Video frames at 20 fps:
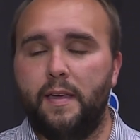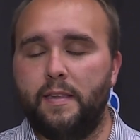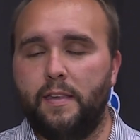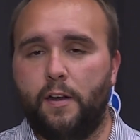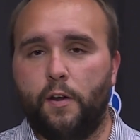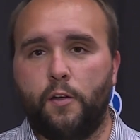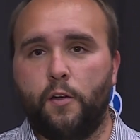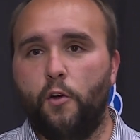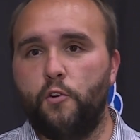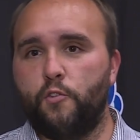You
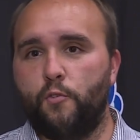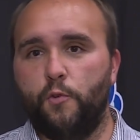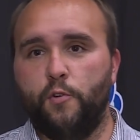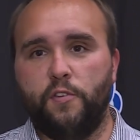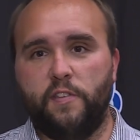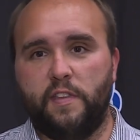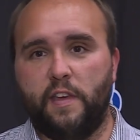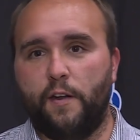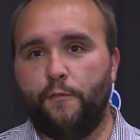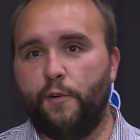know, Coach Arruza
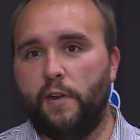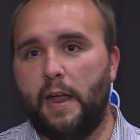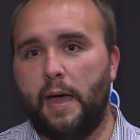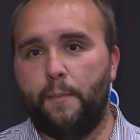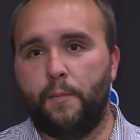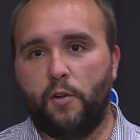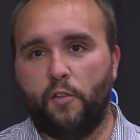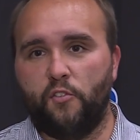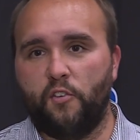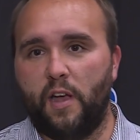has done a
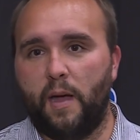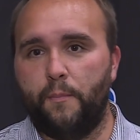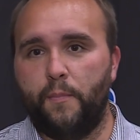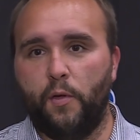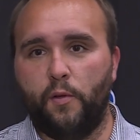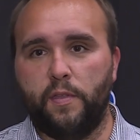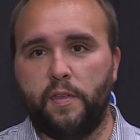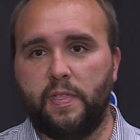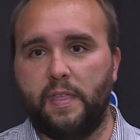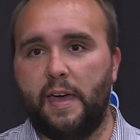phenomenal job
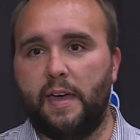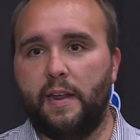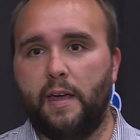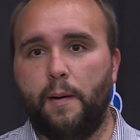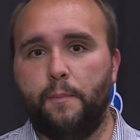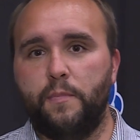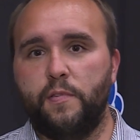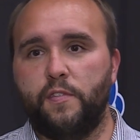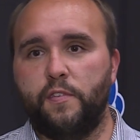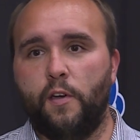building that
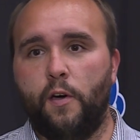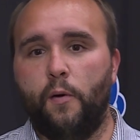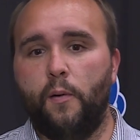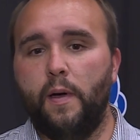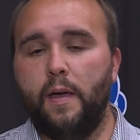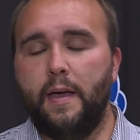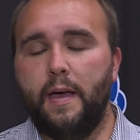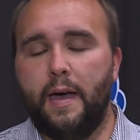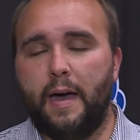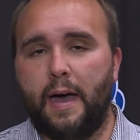up. So
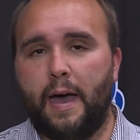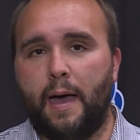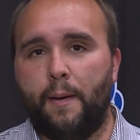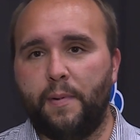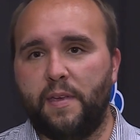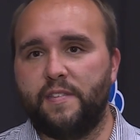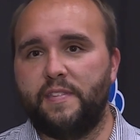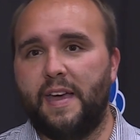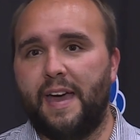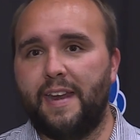
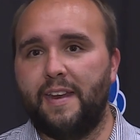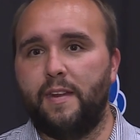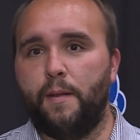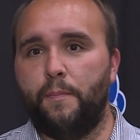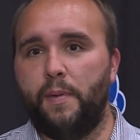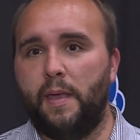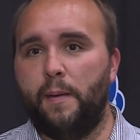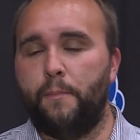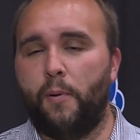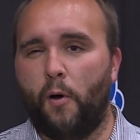I'm excited to
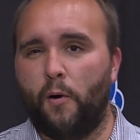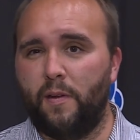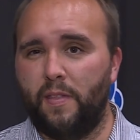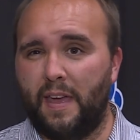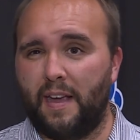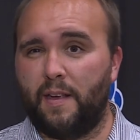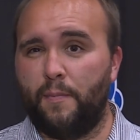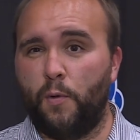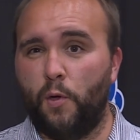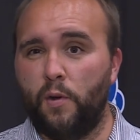be part of
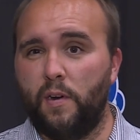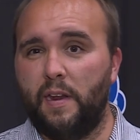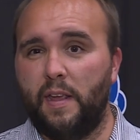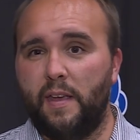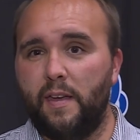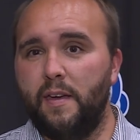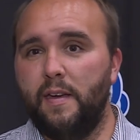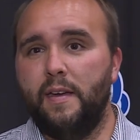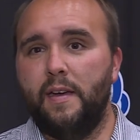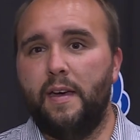that
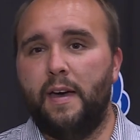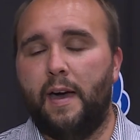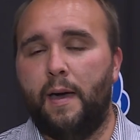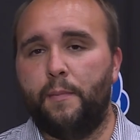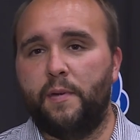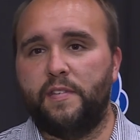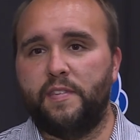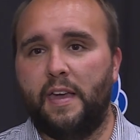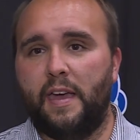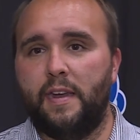community.
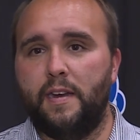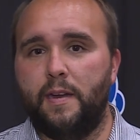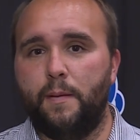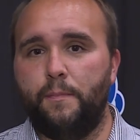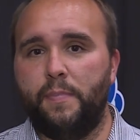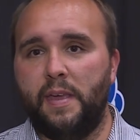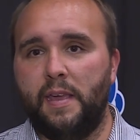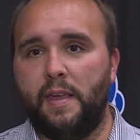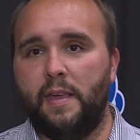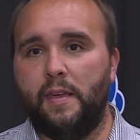I'm excited to
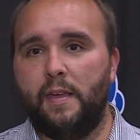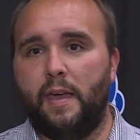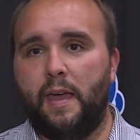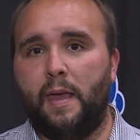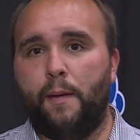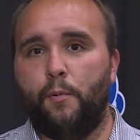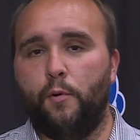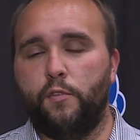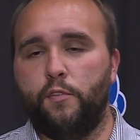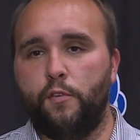be
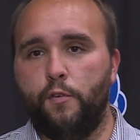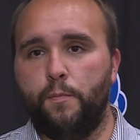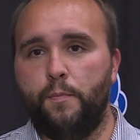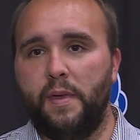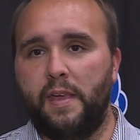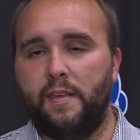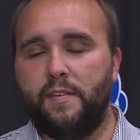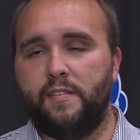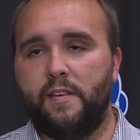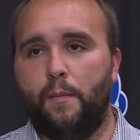able to
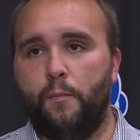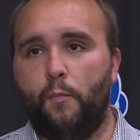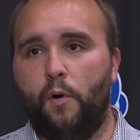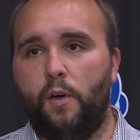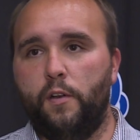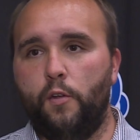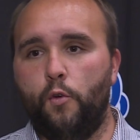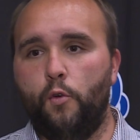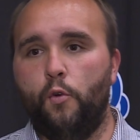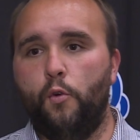be
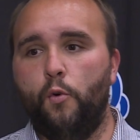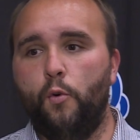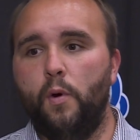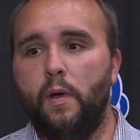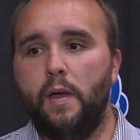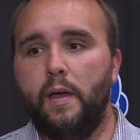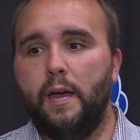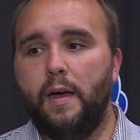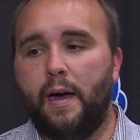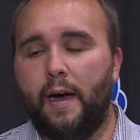someone who
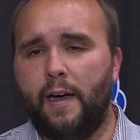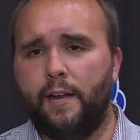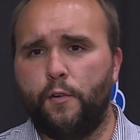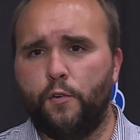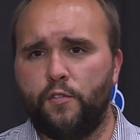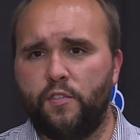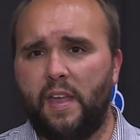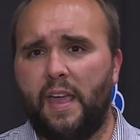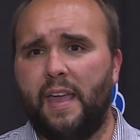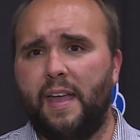
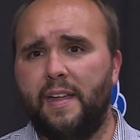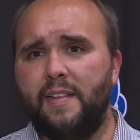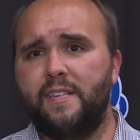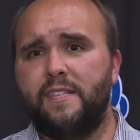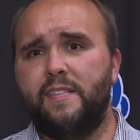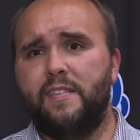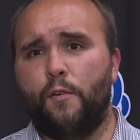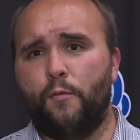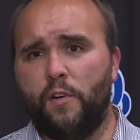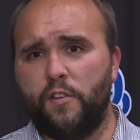
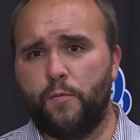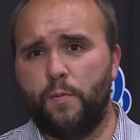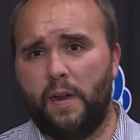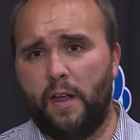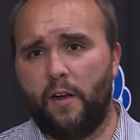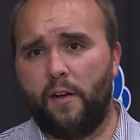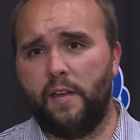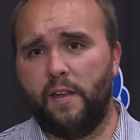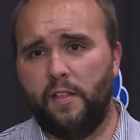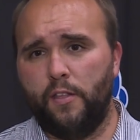understands the Richmond
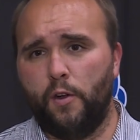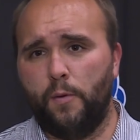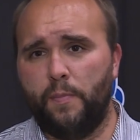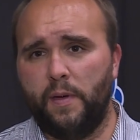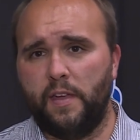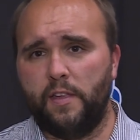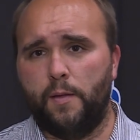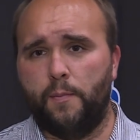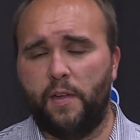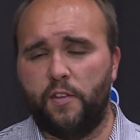area a little
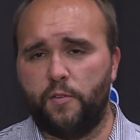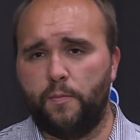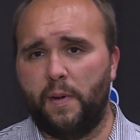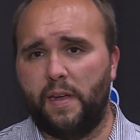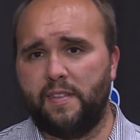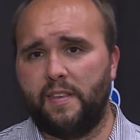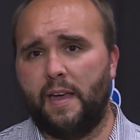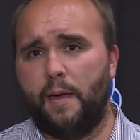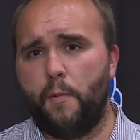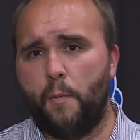bit. You mentioned
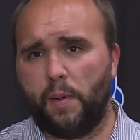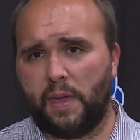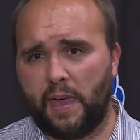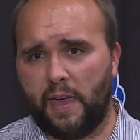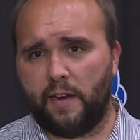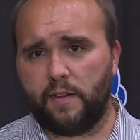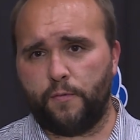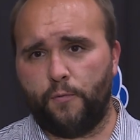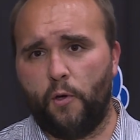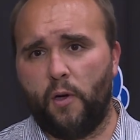my time at
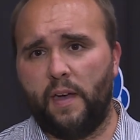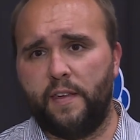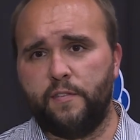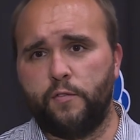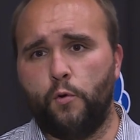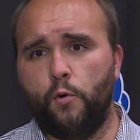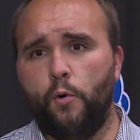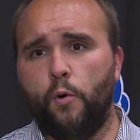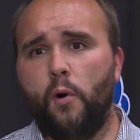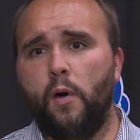Mechanicsville High
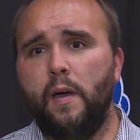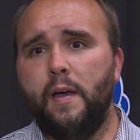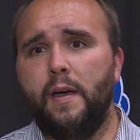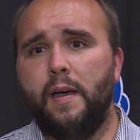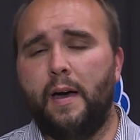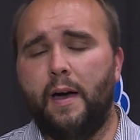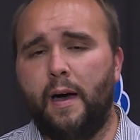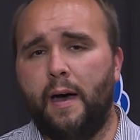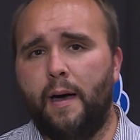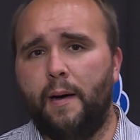School.
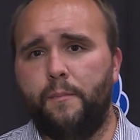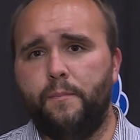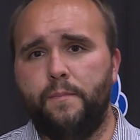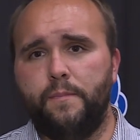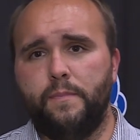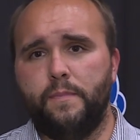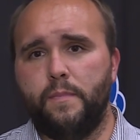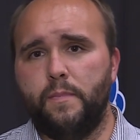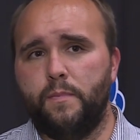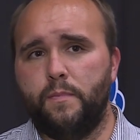Uh,
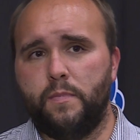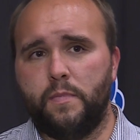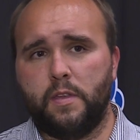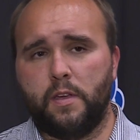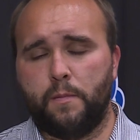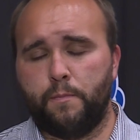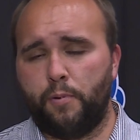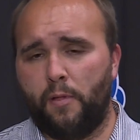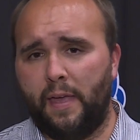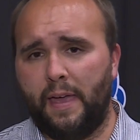
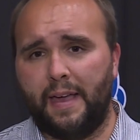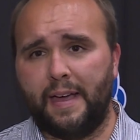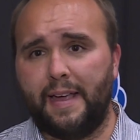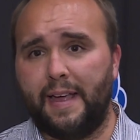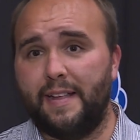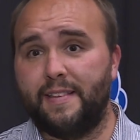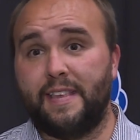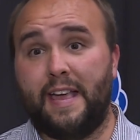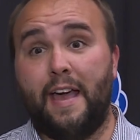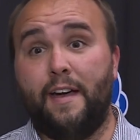playing
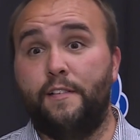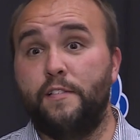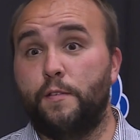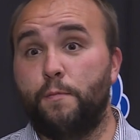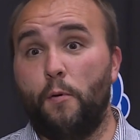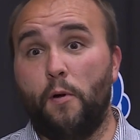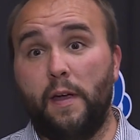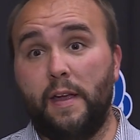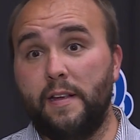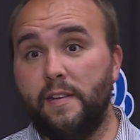against Highland
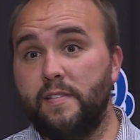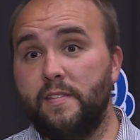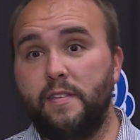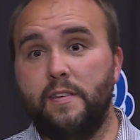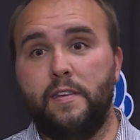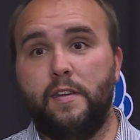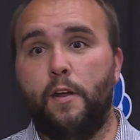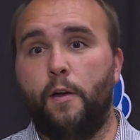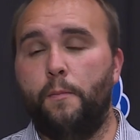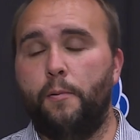Springs,
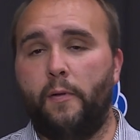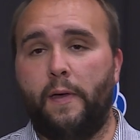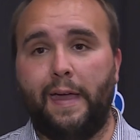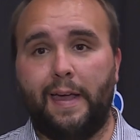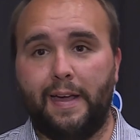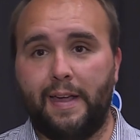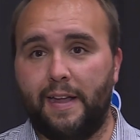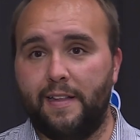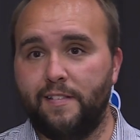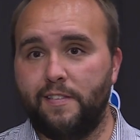you know,
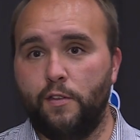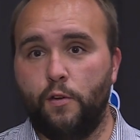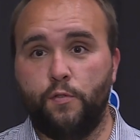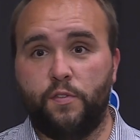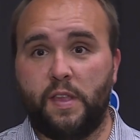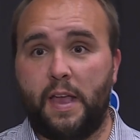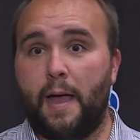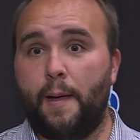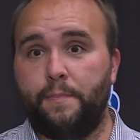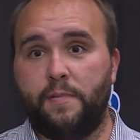playing against
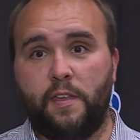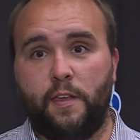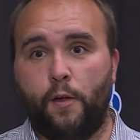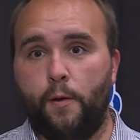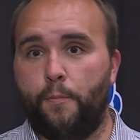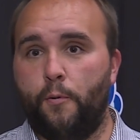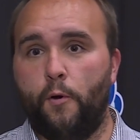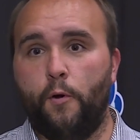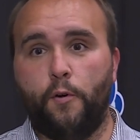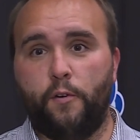those top
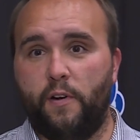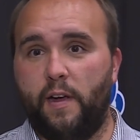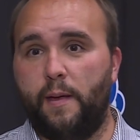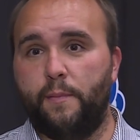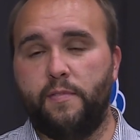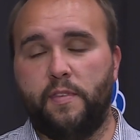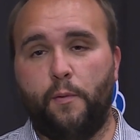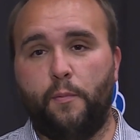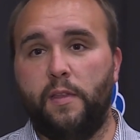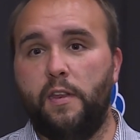tier
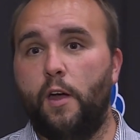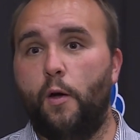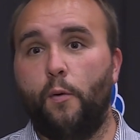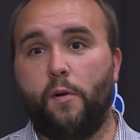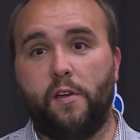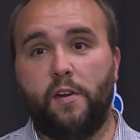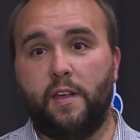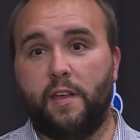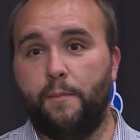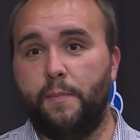programs that we know
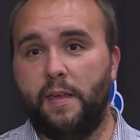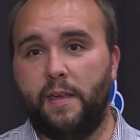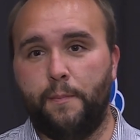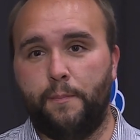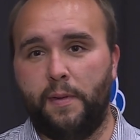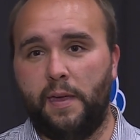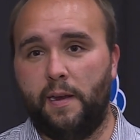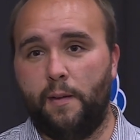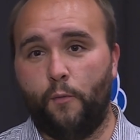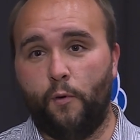we're going to be
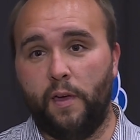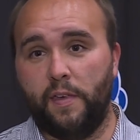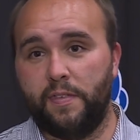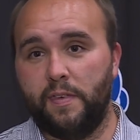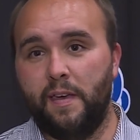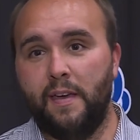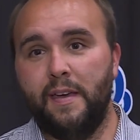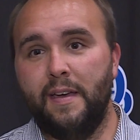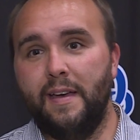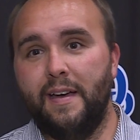competing with,
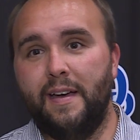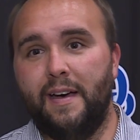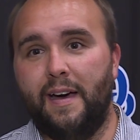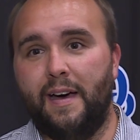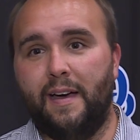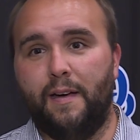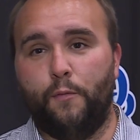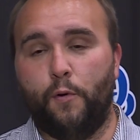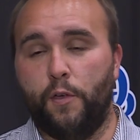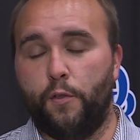
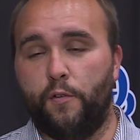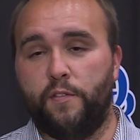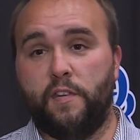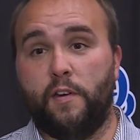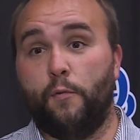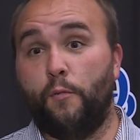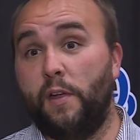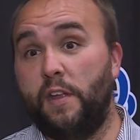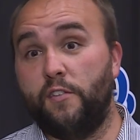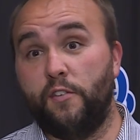uh, whether it's
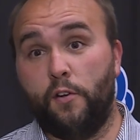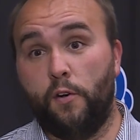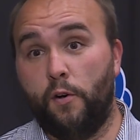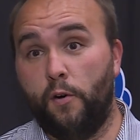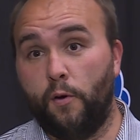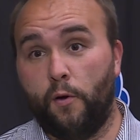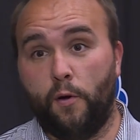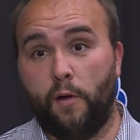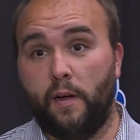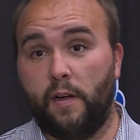in a regional
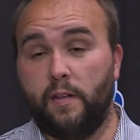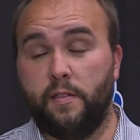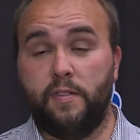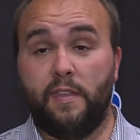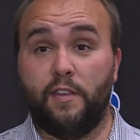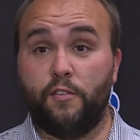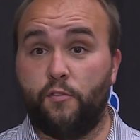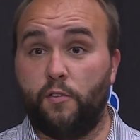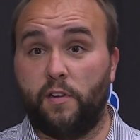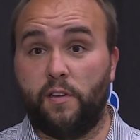or a
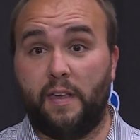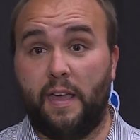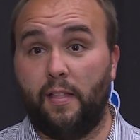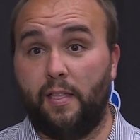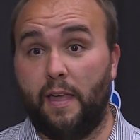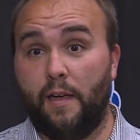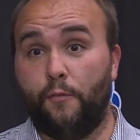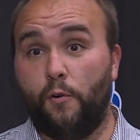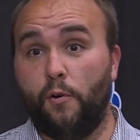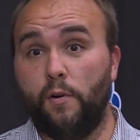district
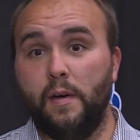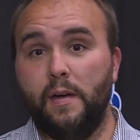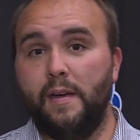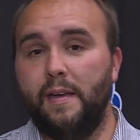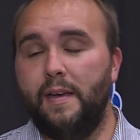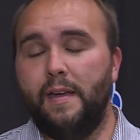level.